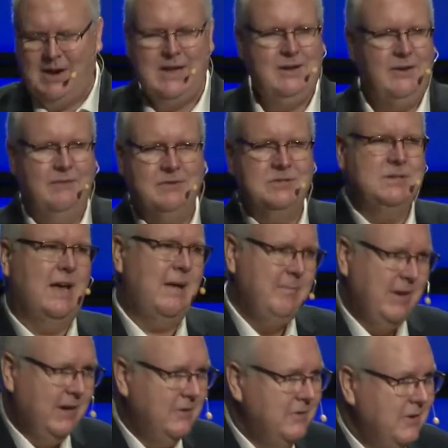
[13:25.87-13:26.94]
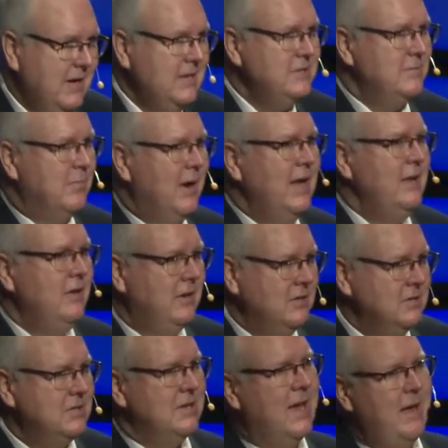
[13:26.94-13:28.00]
You don't have to stop and get on your knees and pray. You can
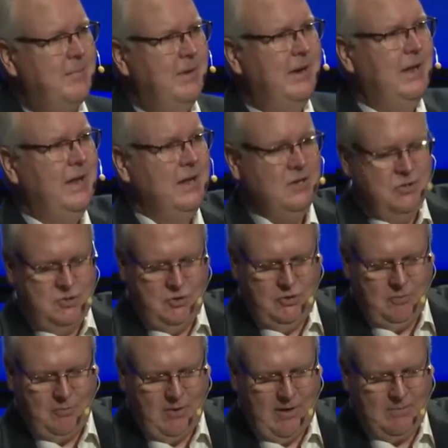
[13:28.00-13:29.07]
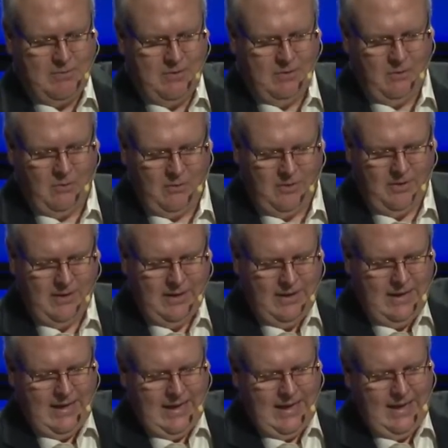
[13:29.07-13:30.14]
just stop and shoot a prayer up to the Lord
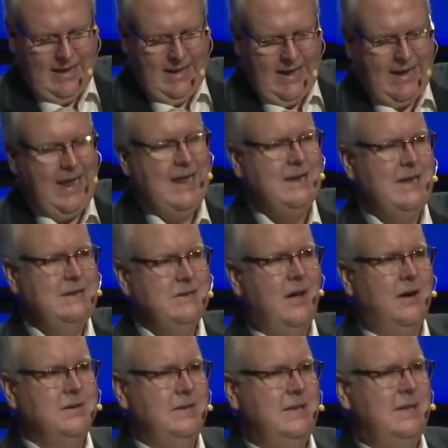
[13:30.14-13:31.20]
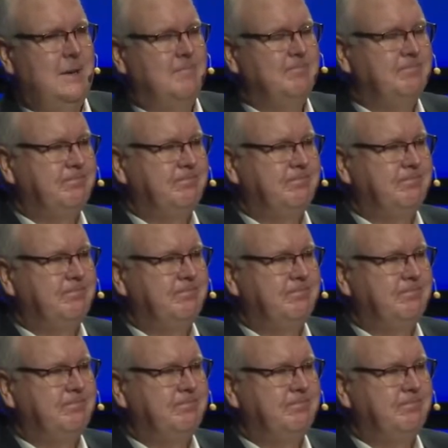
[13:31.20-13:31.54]
and, and, and talk to Him.